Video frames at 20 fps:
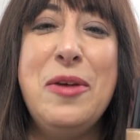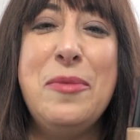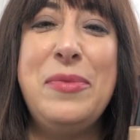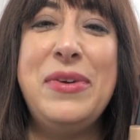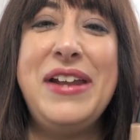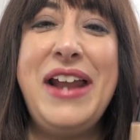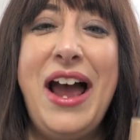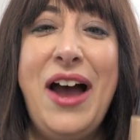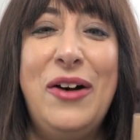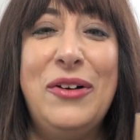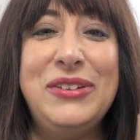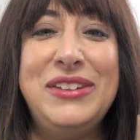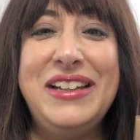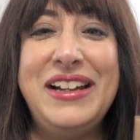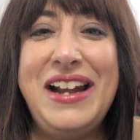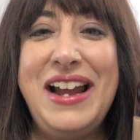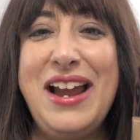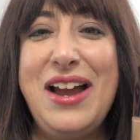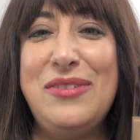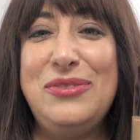put out
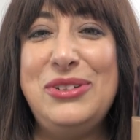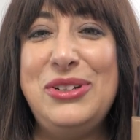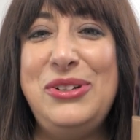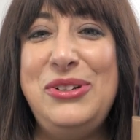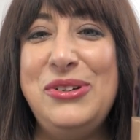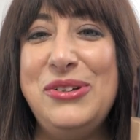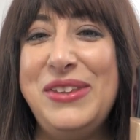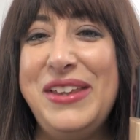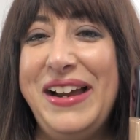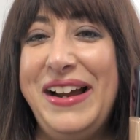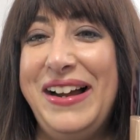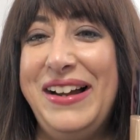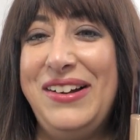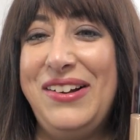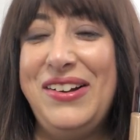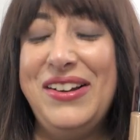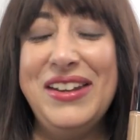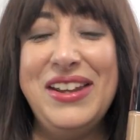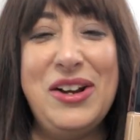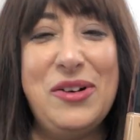that I have to do that,
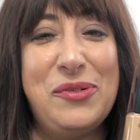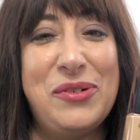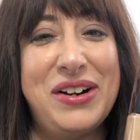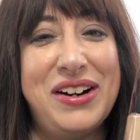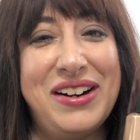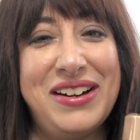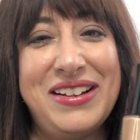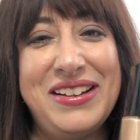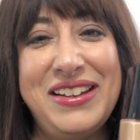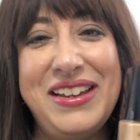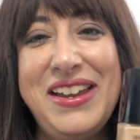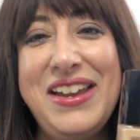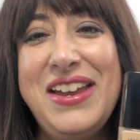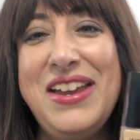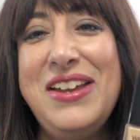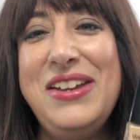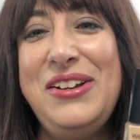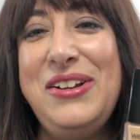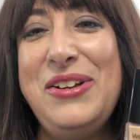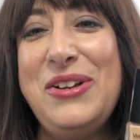all that work,
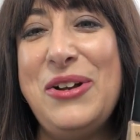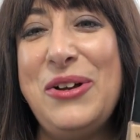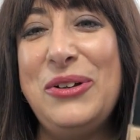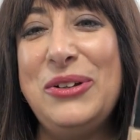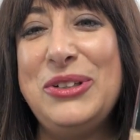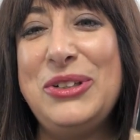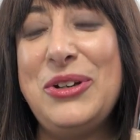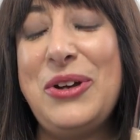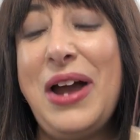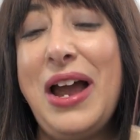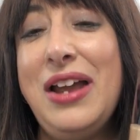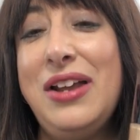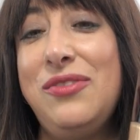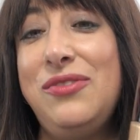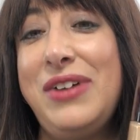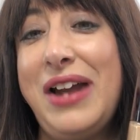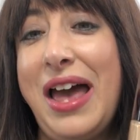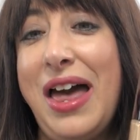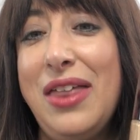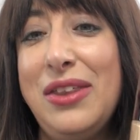you know. So
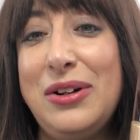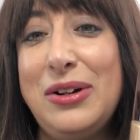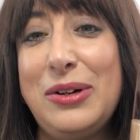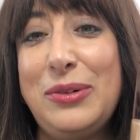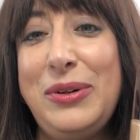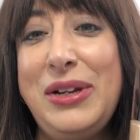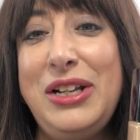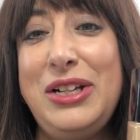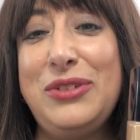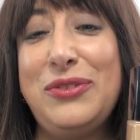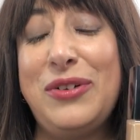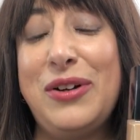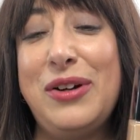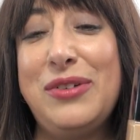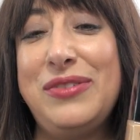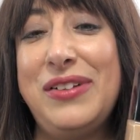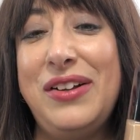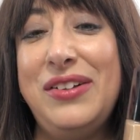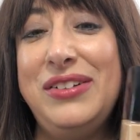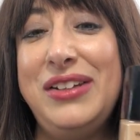I'd rather reach for
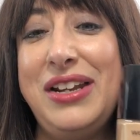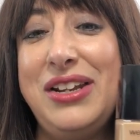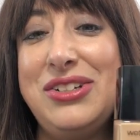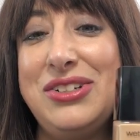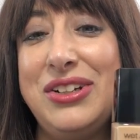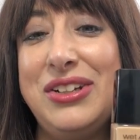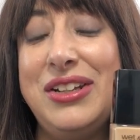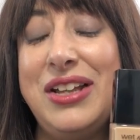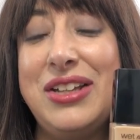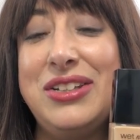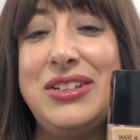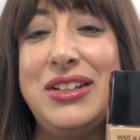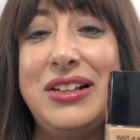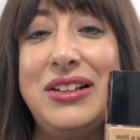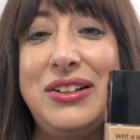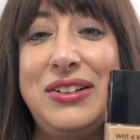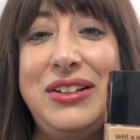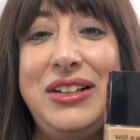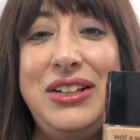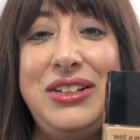a foundation that's a
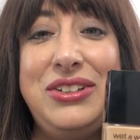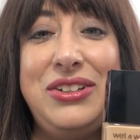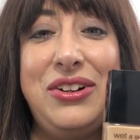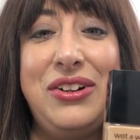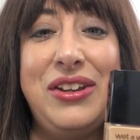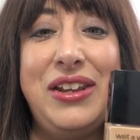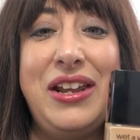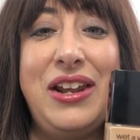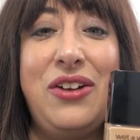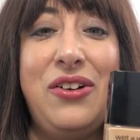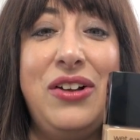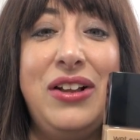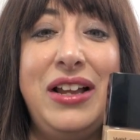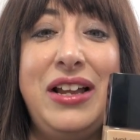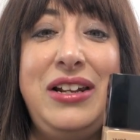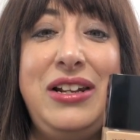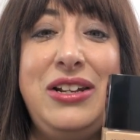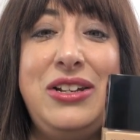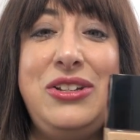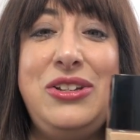little easier, that all
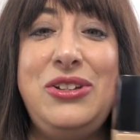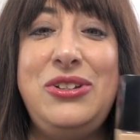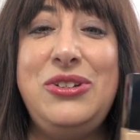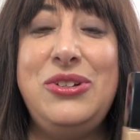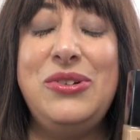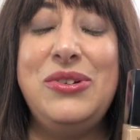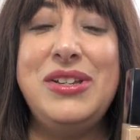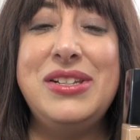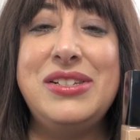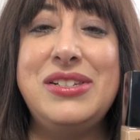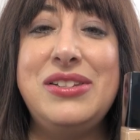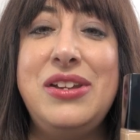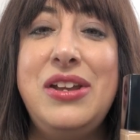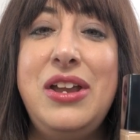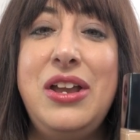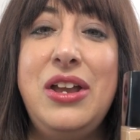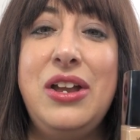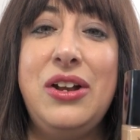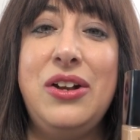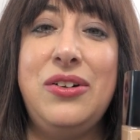I need to do is,
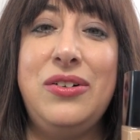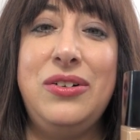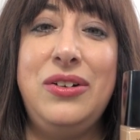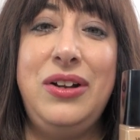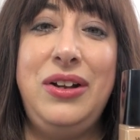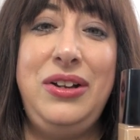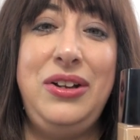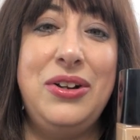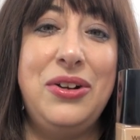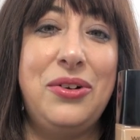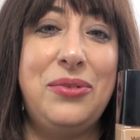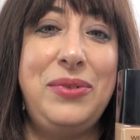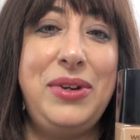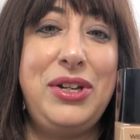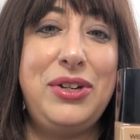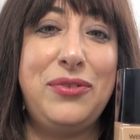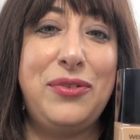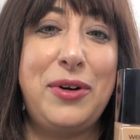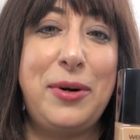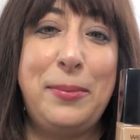you know,
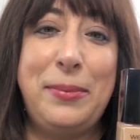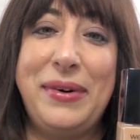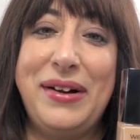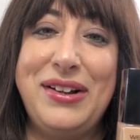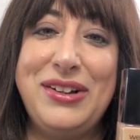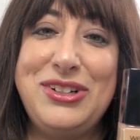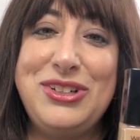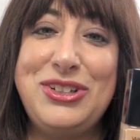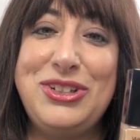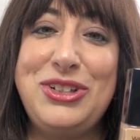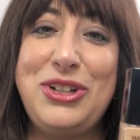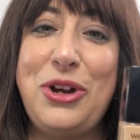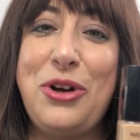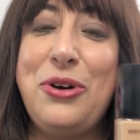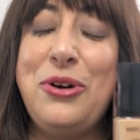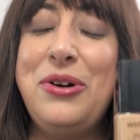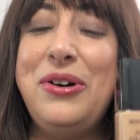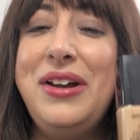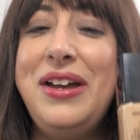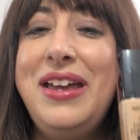reach for a brush.
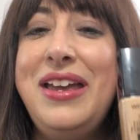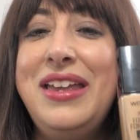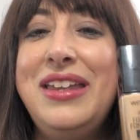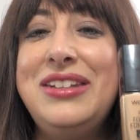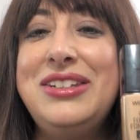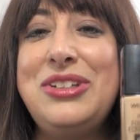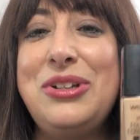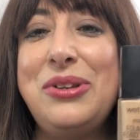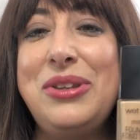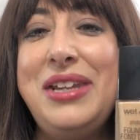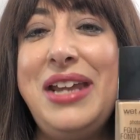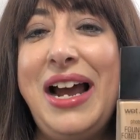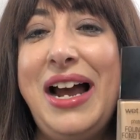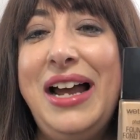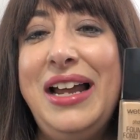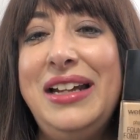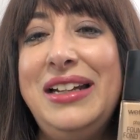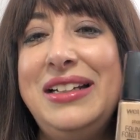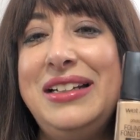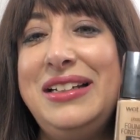So
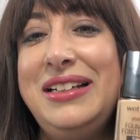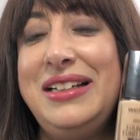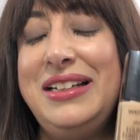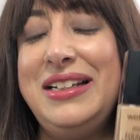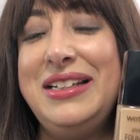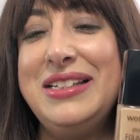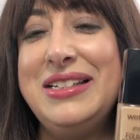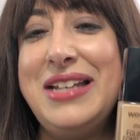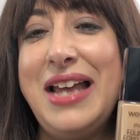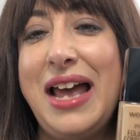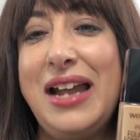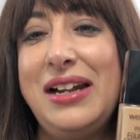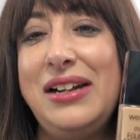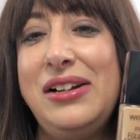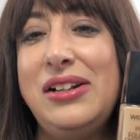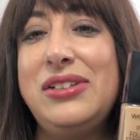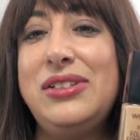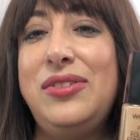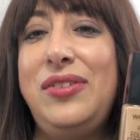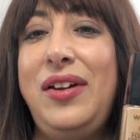that is not
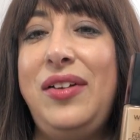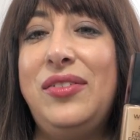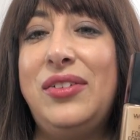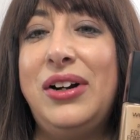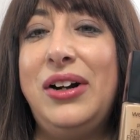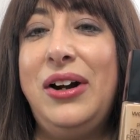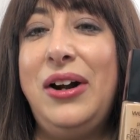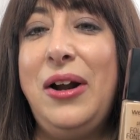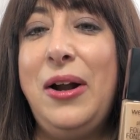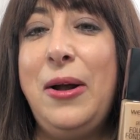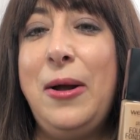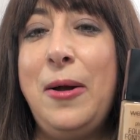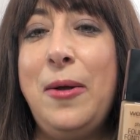in its favor.